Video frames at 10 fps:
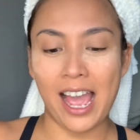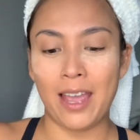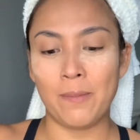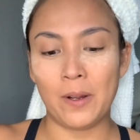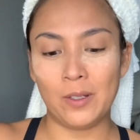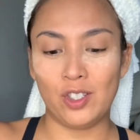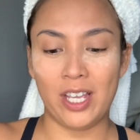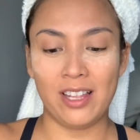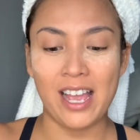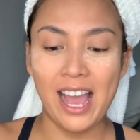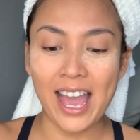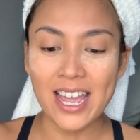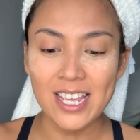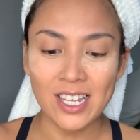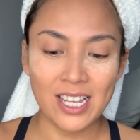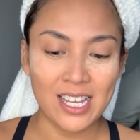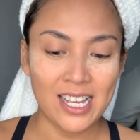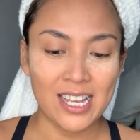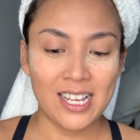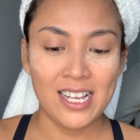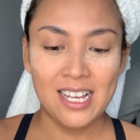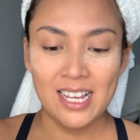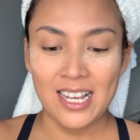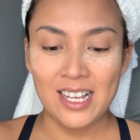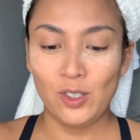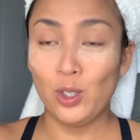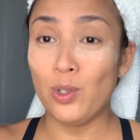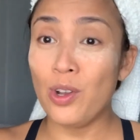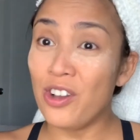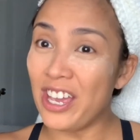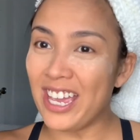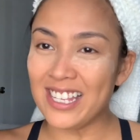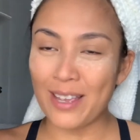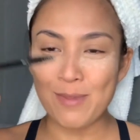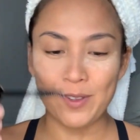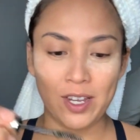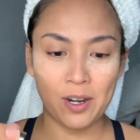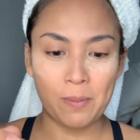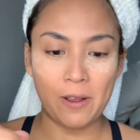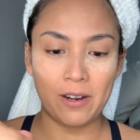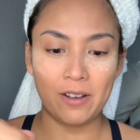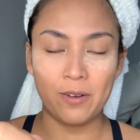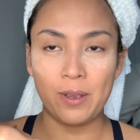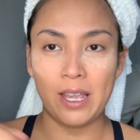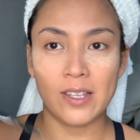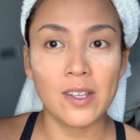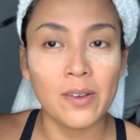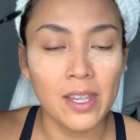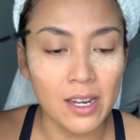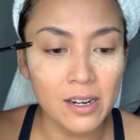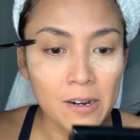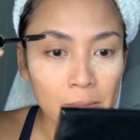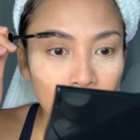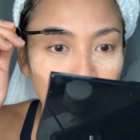Eyebrow Gel. Hi, Joyce. I'm using your product. Okay, so here,